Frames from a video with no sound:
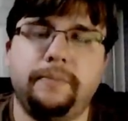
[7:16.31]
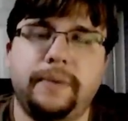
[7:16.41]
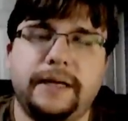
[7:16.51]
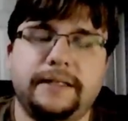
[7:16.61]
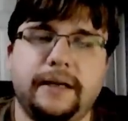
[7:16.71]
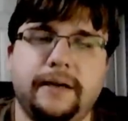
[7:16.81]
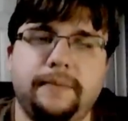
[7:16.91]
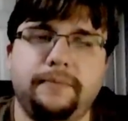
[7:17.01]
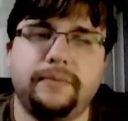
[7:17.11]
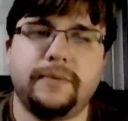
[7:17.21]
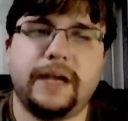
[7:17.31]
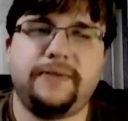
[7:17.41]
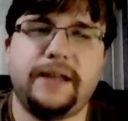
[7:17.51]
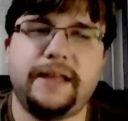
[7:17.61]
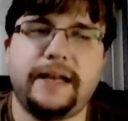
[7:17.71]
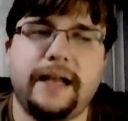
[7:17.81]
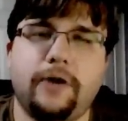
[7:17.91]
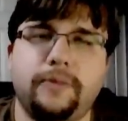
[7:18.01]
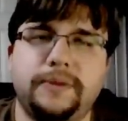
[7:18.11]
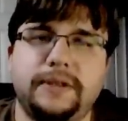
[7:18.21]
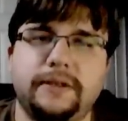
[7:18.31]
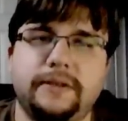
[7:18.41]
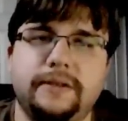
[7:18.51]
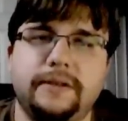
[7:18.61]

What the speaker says: but I find that it helps to